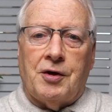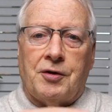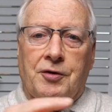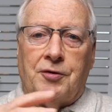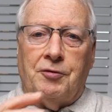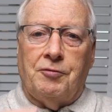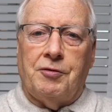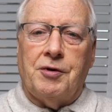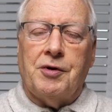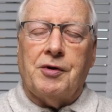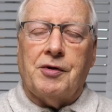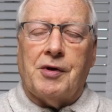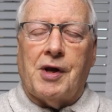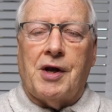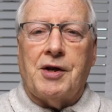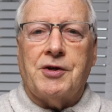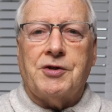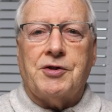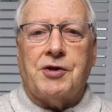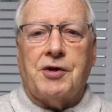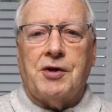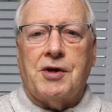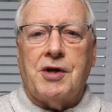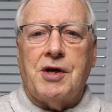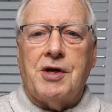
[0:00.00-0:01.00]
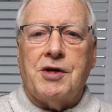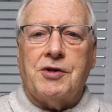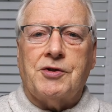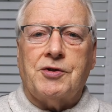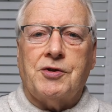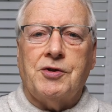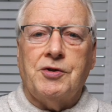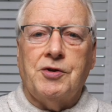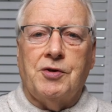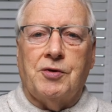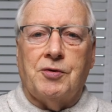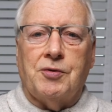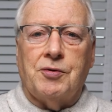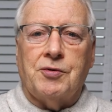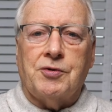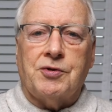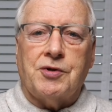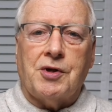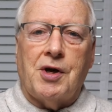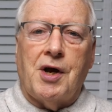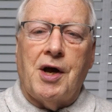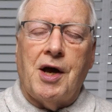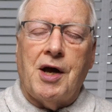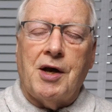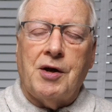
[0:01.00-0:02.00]
The real answer is to use
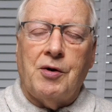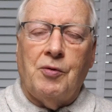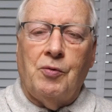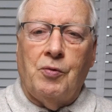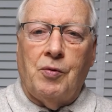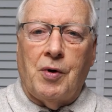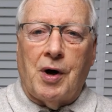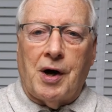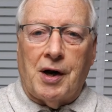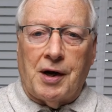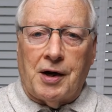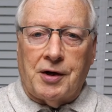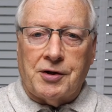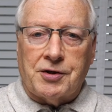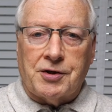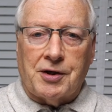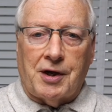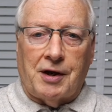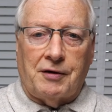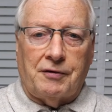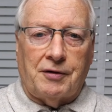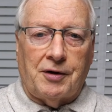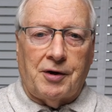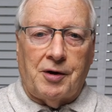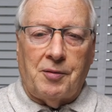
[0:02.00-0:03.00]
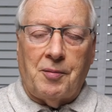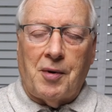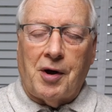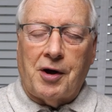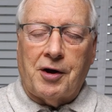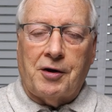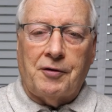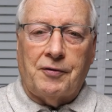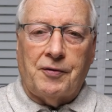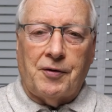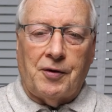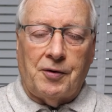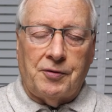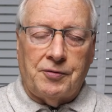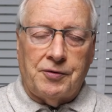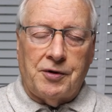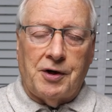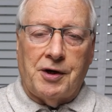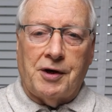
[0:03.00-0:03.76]
a wireless lavalier microphone,